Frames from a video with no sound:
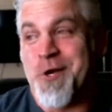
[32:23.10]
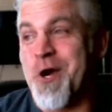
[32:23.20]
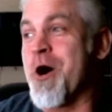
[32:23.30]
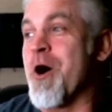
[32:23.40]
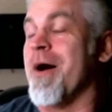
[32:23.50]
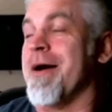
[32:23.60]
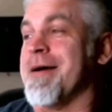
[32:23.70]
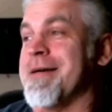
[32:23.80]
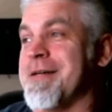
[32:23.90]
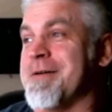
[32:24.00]

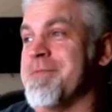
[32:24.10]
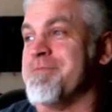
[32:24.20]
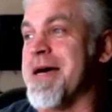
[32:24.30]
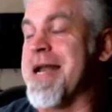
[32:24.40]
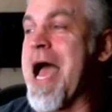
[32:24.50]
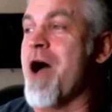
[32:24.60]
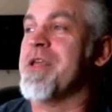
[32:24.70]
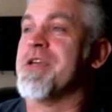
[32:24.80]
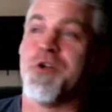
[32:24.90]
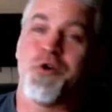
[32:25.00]
so but
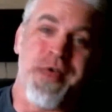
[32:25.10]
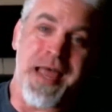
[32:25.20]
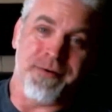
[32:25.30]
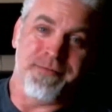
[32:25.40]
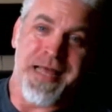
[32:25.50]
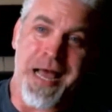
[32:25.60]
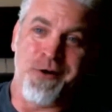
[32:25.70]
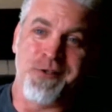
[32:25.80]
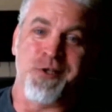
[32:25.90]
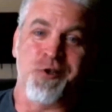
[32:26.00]
how do you do that
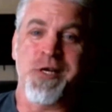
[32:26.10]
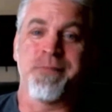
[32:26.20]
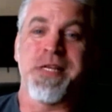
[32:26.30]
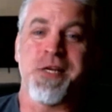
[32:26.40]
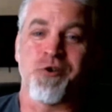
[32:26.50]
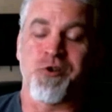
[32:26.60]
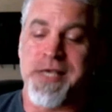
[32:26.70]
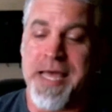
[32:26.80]
how does the gym teacher yeah.